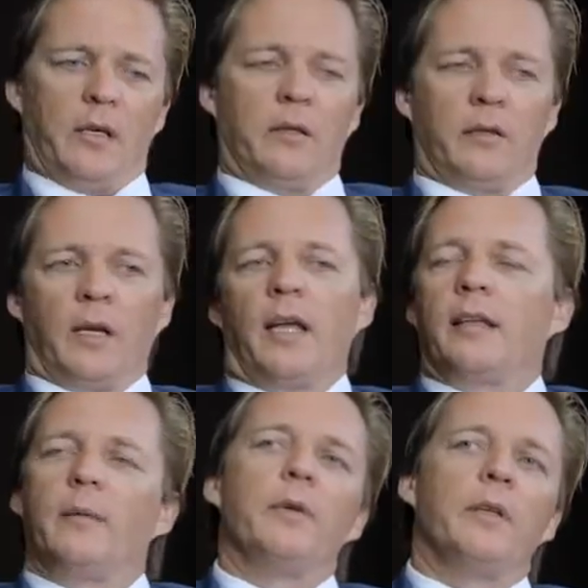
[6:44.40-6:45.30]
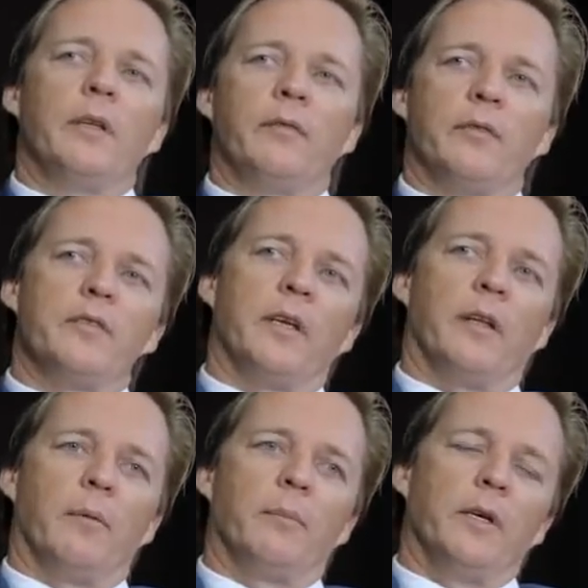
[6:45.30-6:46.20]
the client can be different
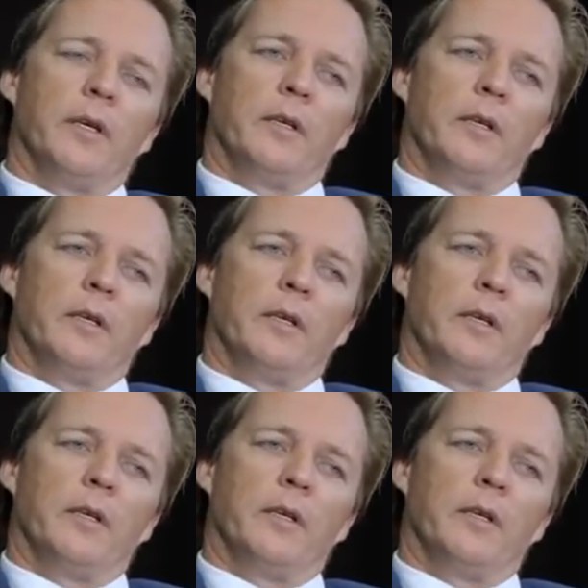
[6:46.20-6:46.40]
setup.